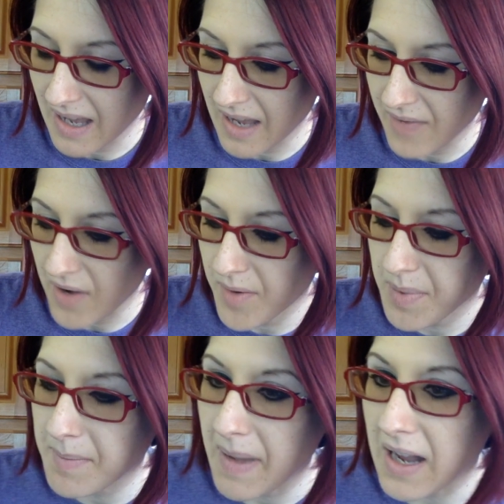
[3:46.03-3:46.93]
if I
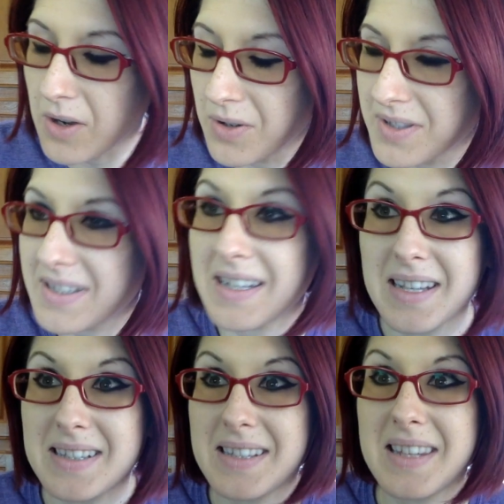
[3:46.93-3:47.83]
repeat back a whole
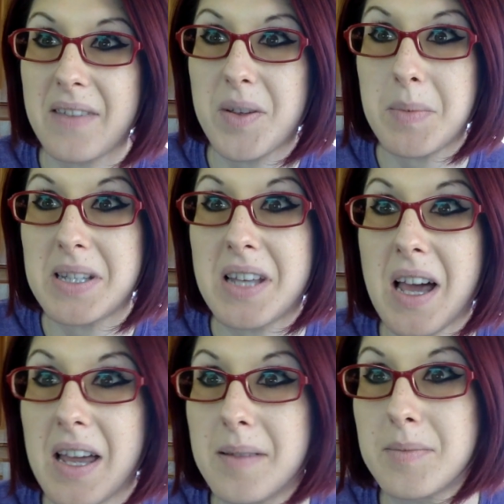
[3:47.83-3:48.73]
sentence, it's giving me
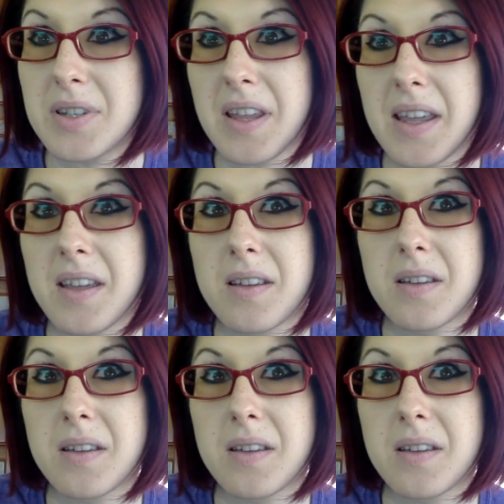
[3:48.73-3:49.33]
time to like